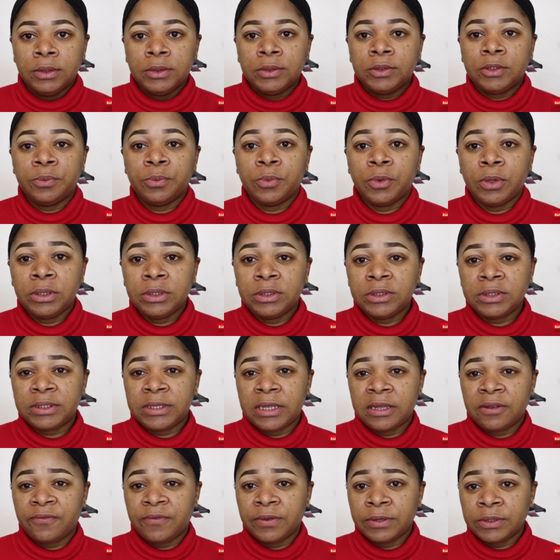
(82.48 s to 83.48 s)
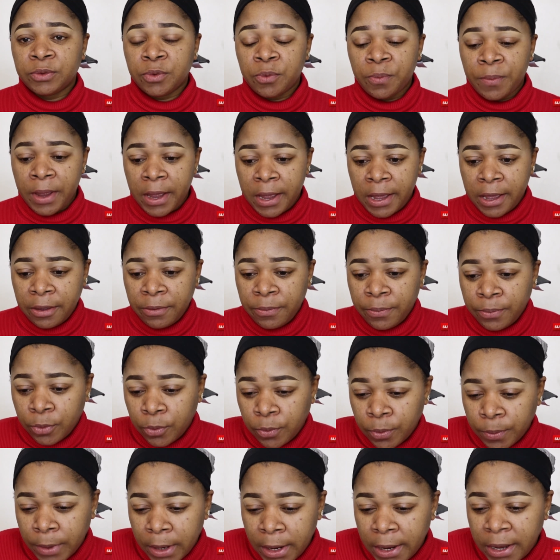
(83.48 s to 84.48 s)
So I'm going to start first with my
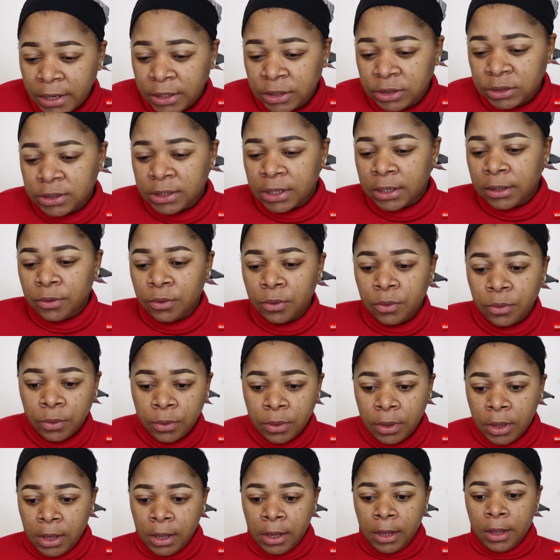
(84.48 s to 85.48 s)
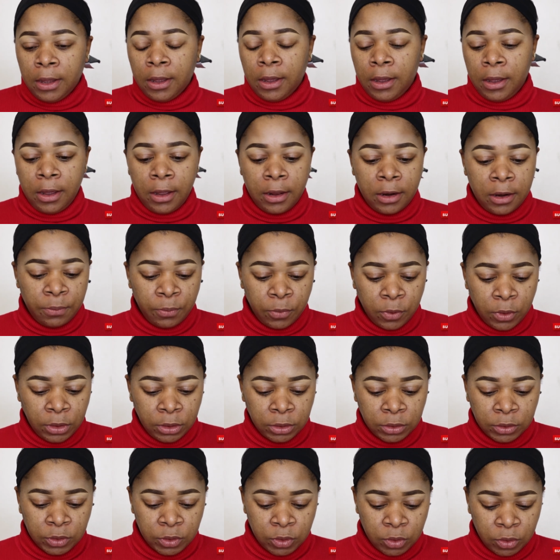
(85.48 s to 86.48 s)
eyeshadow, and I'm
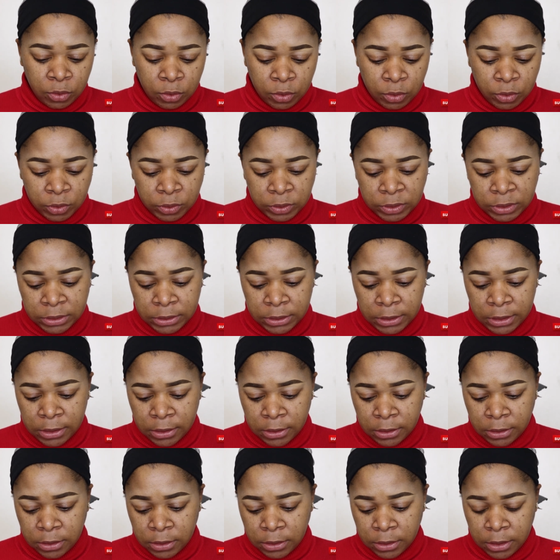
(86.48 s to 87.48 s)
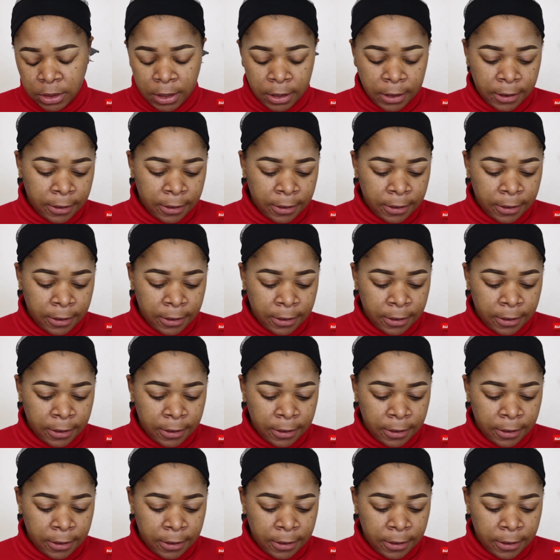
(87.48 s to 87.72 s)
going to use the